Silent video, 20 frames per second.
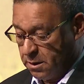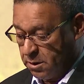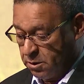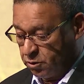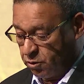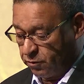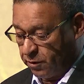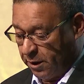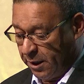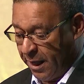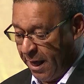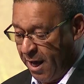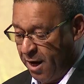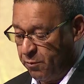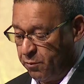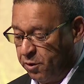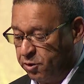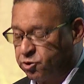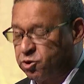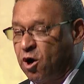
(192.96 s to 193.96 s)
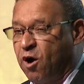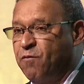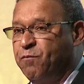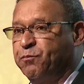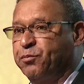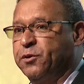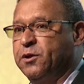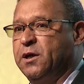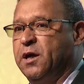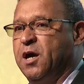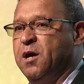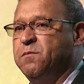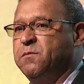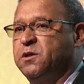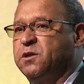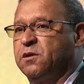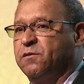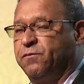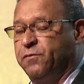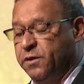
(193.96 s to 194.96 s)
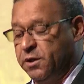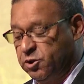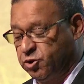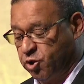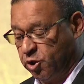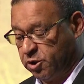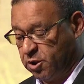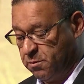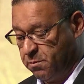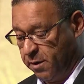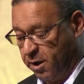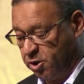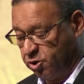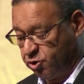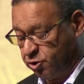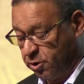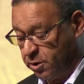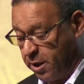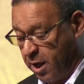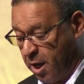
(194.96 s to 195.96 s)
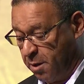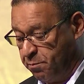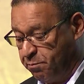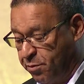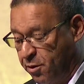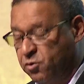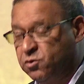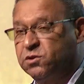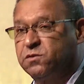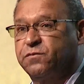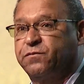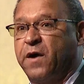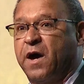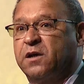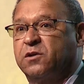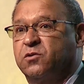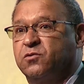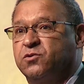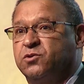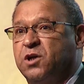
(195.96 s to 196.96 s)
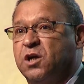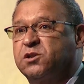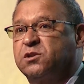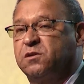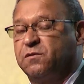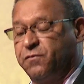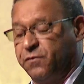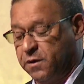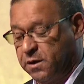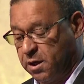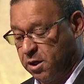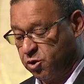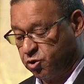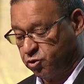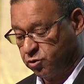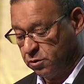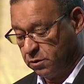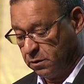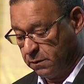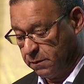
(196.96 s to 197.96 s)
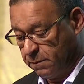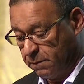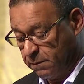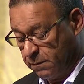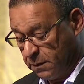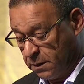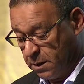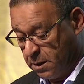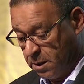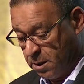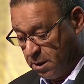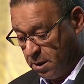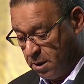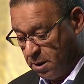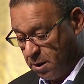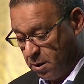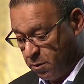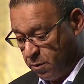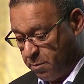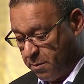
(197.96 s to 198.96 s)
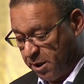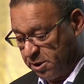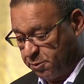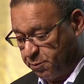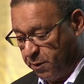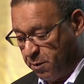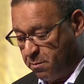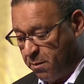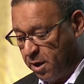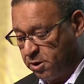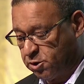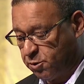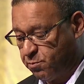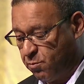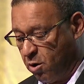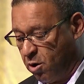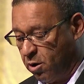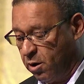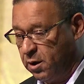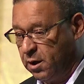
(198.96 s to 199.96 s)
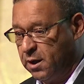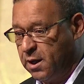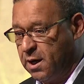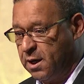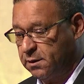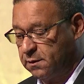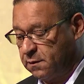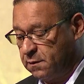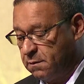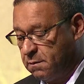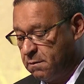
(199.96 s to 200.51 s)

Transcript: to the language of preemptive legitimation and post-facto justification. We must be much more alert